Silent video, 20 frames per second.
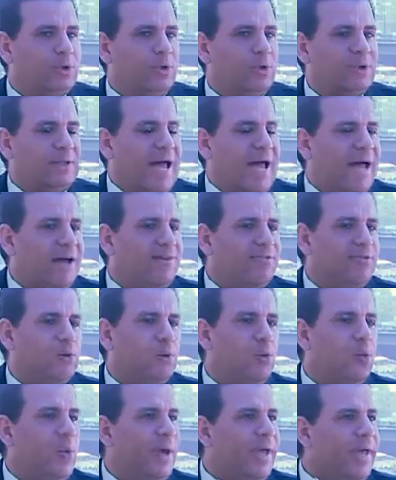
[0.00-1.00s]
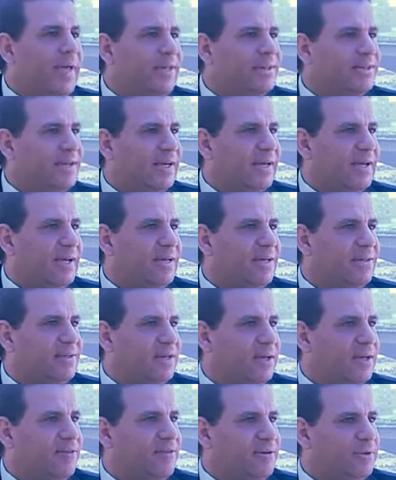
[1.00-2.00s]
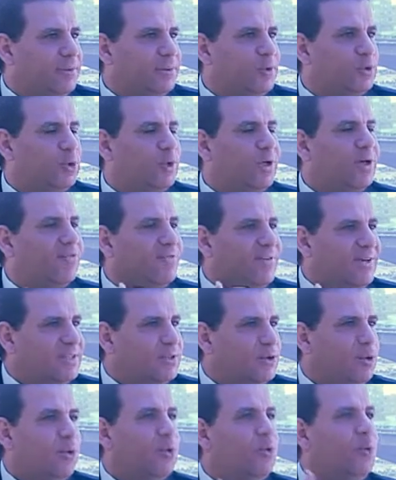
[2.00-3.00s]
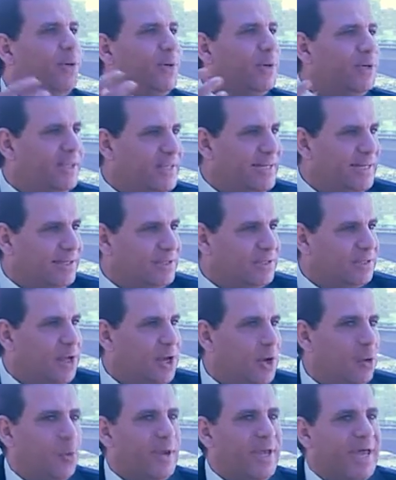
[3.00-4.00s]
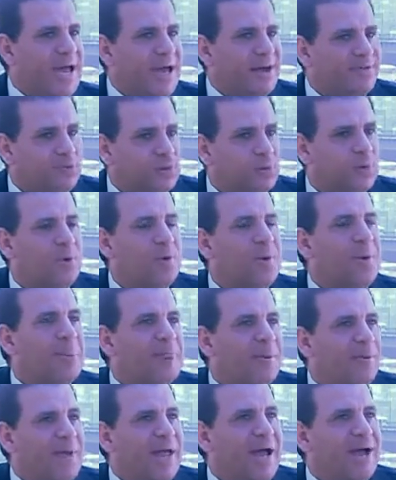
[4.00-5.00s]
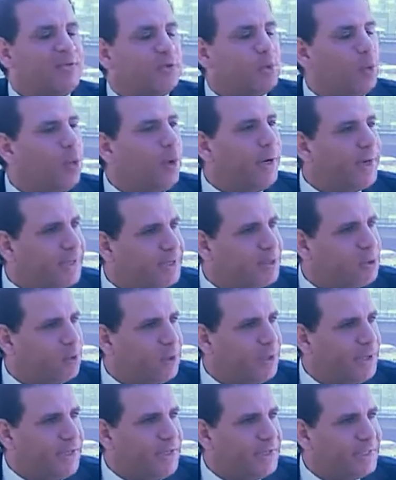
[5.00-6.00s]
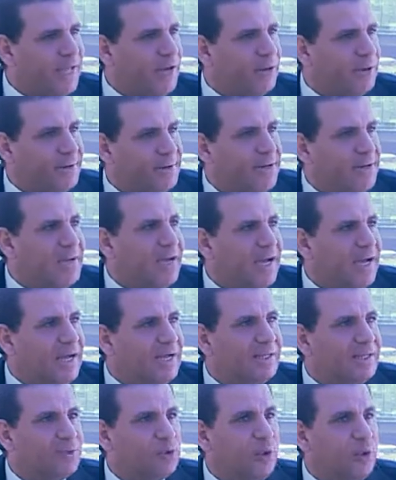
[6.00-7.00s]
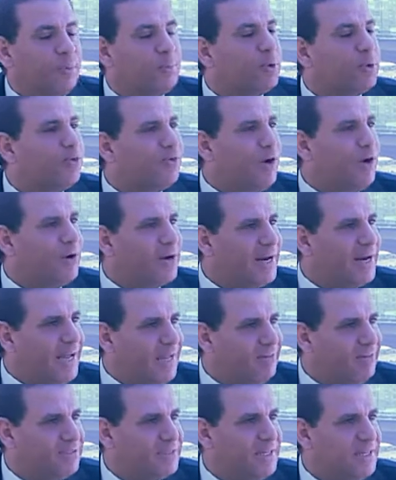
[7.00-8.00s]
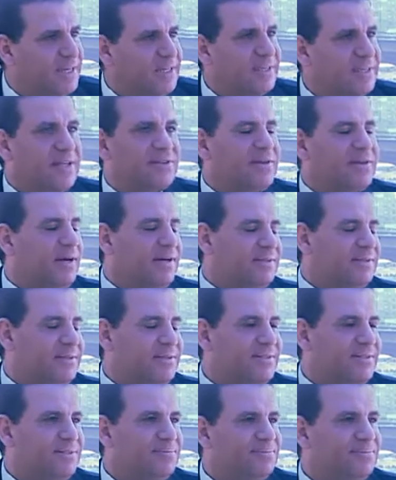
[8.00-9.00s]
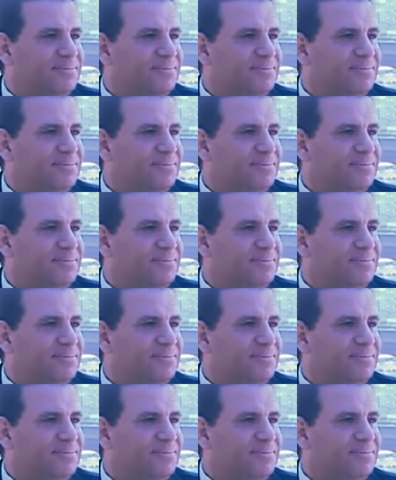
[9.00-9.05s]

don't have to wait the government to give us all we need. We have to work to create to improve our lives, not the others.